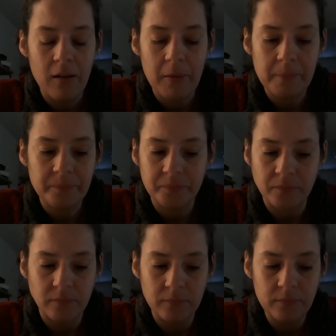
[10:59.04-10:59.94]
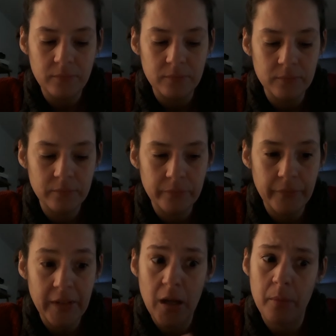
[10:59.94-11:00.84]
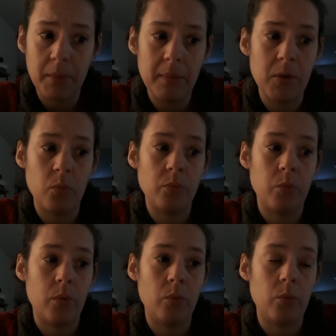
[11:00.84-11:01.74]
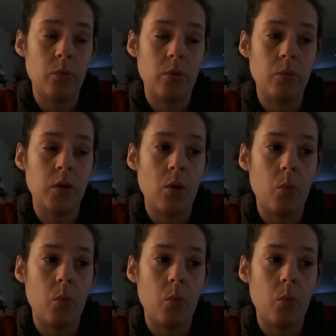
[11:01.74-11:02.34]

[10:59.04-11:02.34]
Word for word: um, yeah, maybe you know